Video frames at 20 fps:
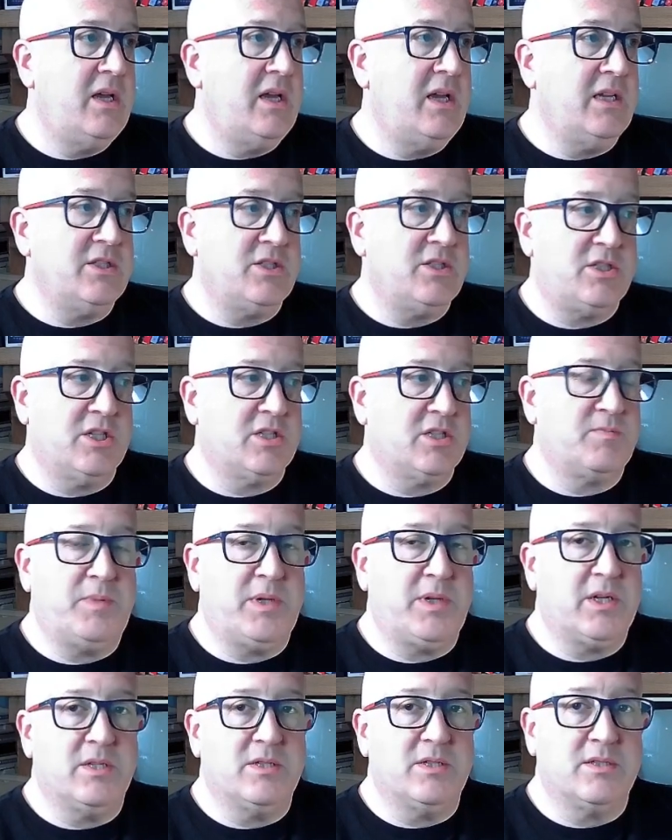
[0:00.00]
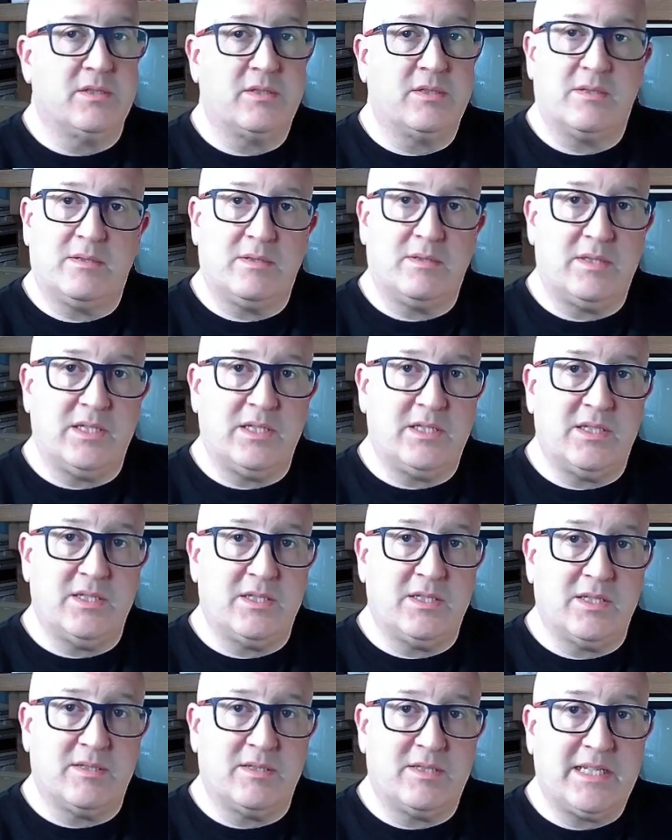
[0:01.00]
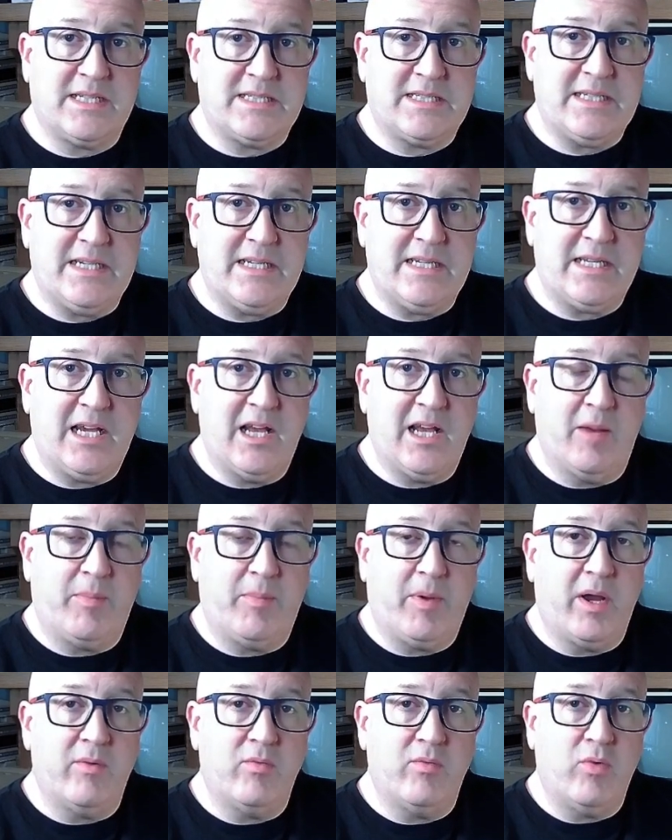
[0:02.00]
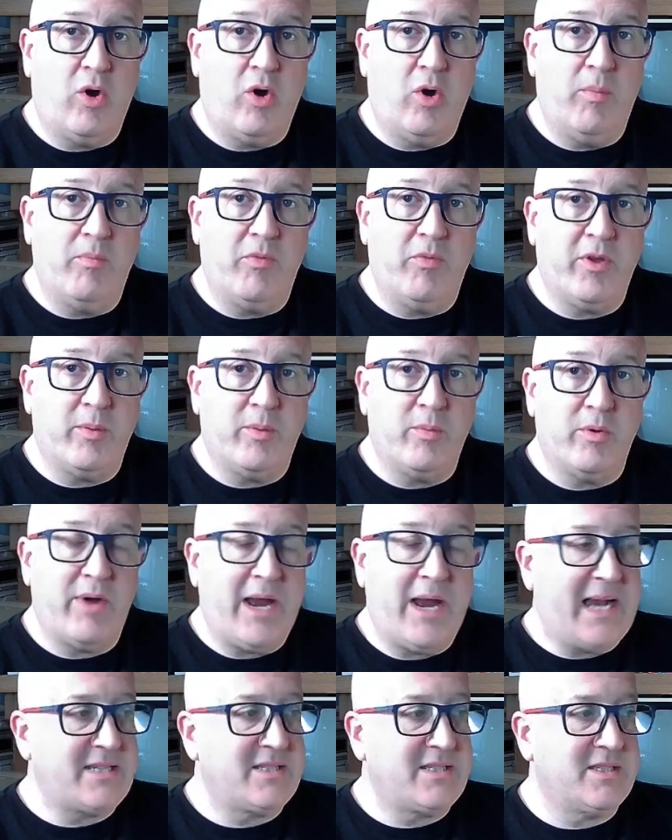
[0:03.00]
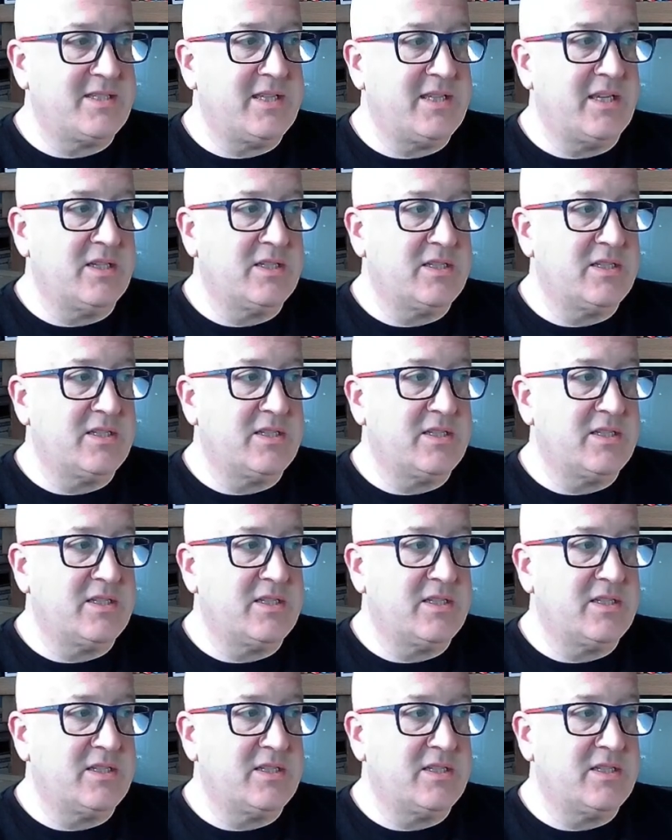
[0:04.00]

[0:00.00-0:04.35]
is just because this is a 16 kilobyte ROM that we're accessing.